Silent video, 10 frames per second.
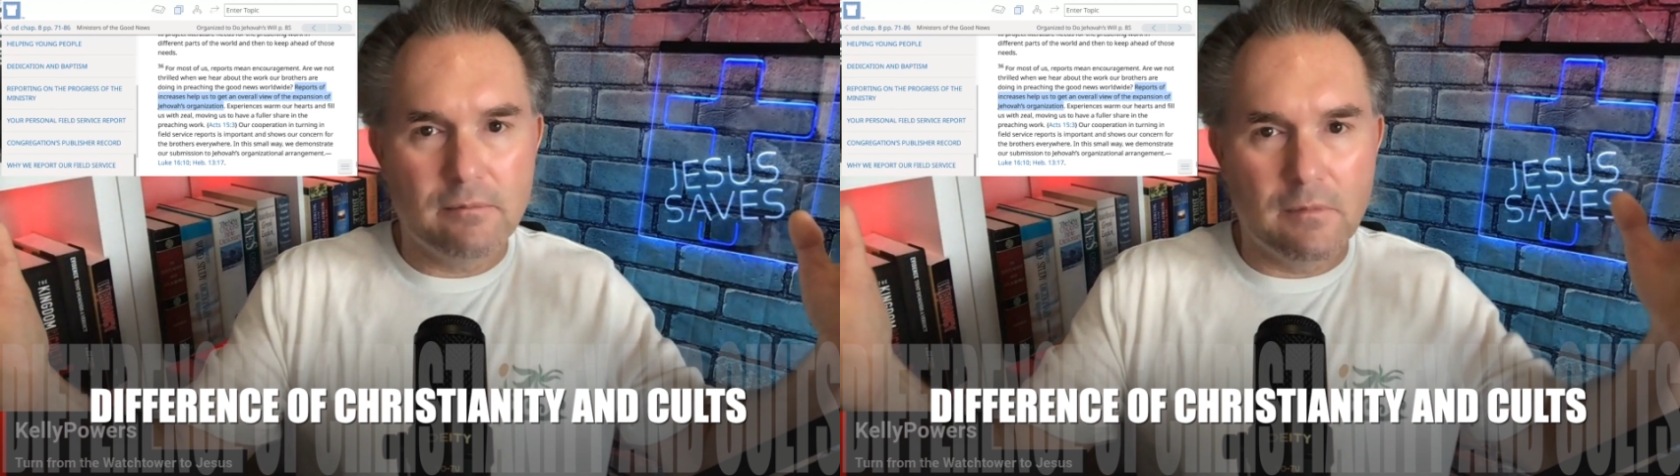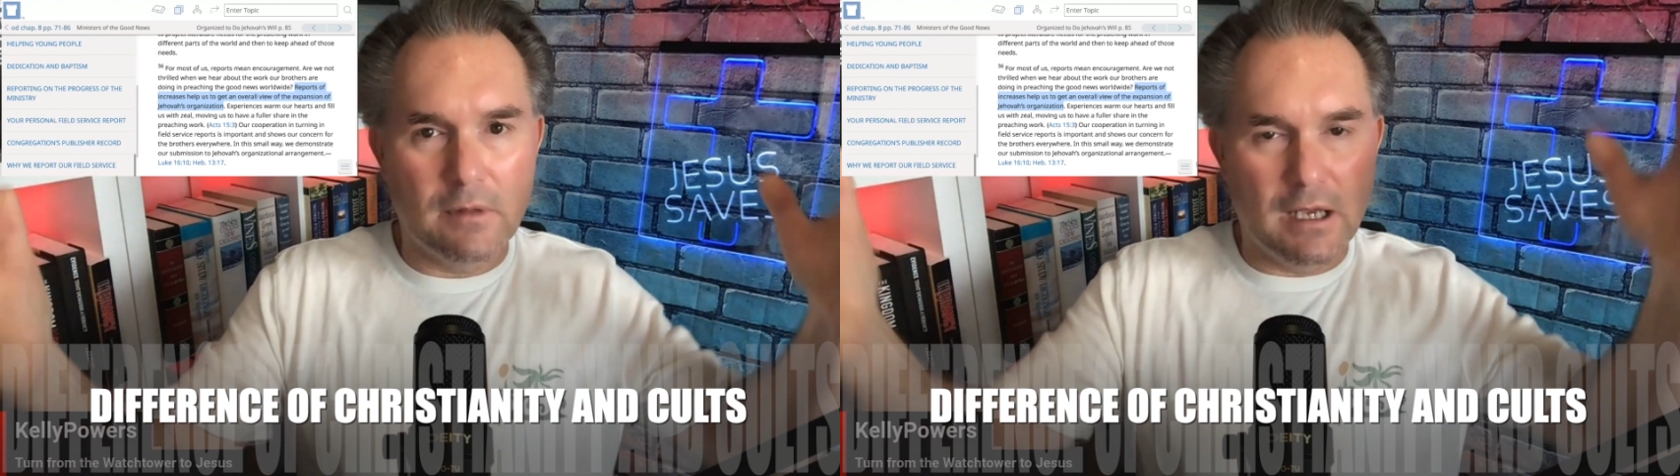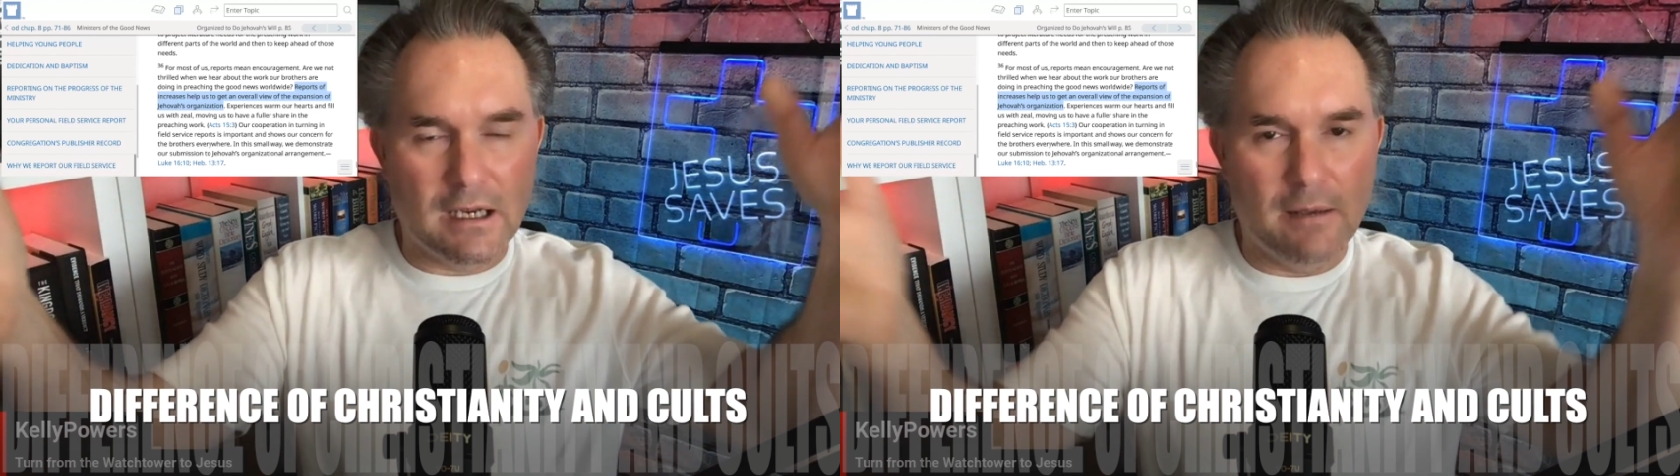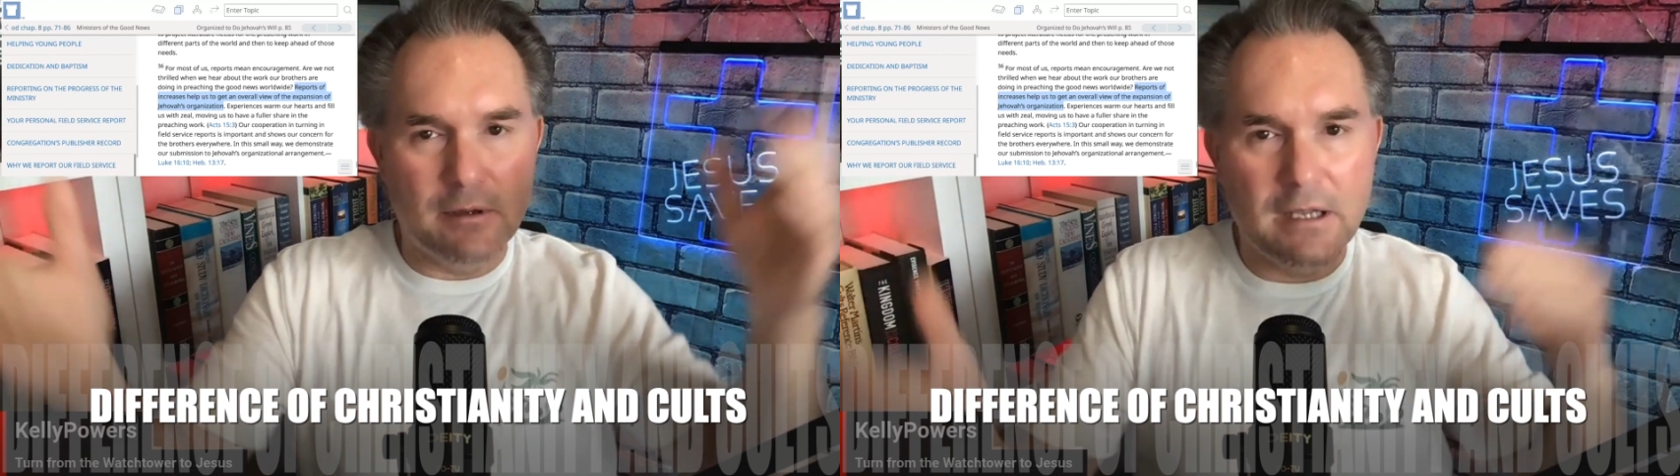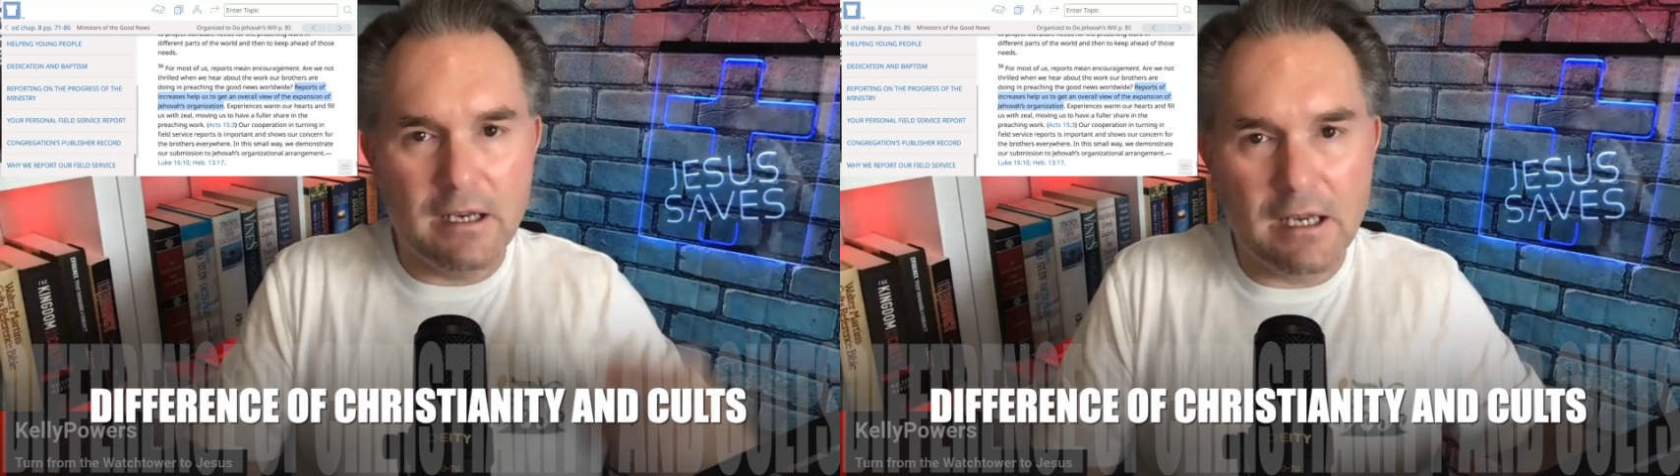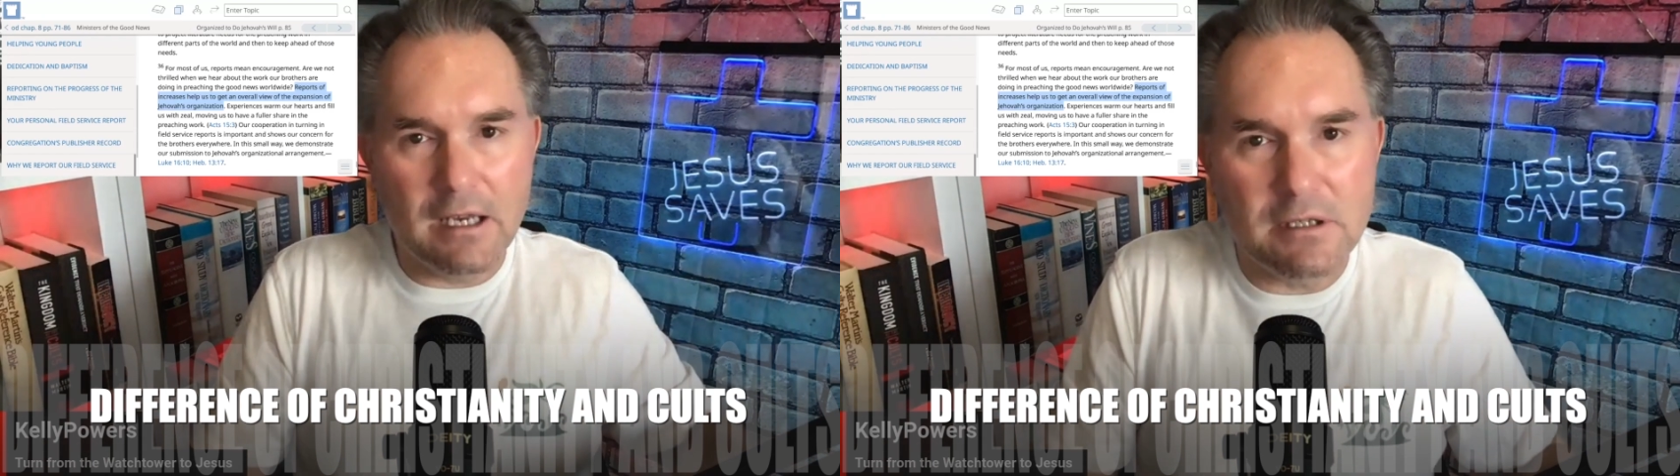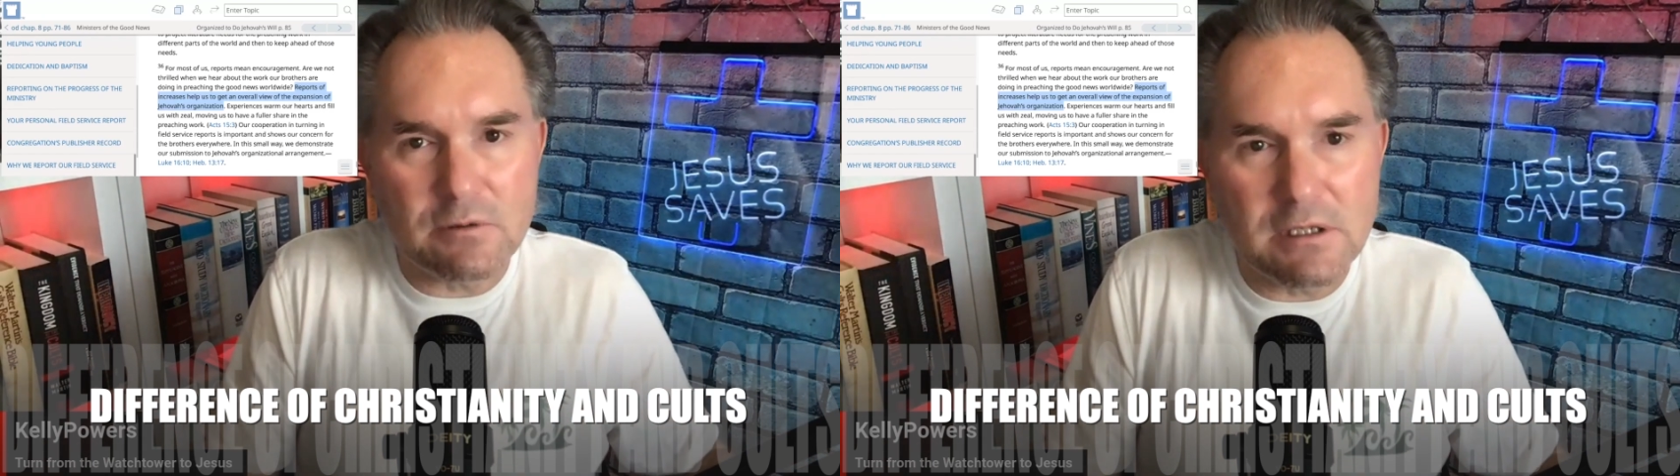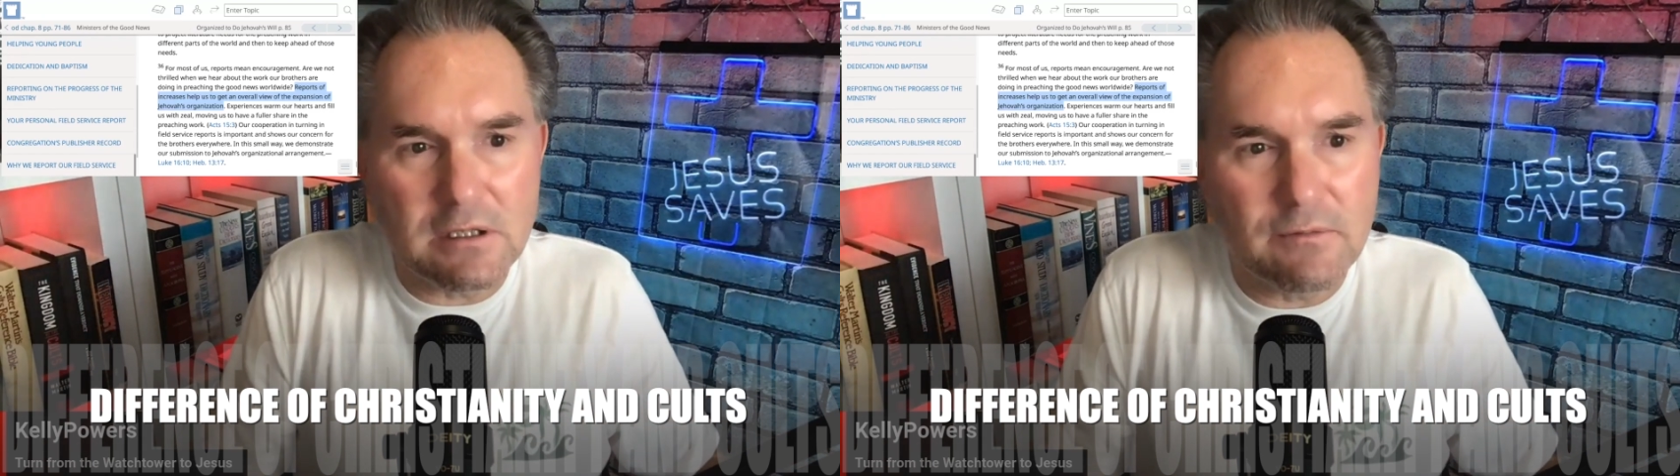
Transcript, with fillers: Like I've been getting emails recently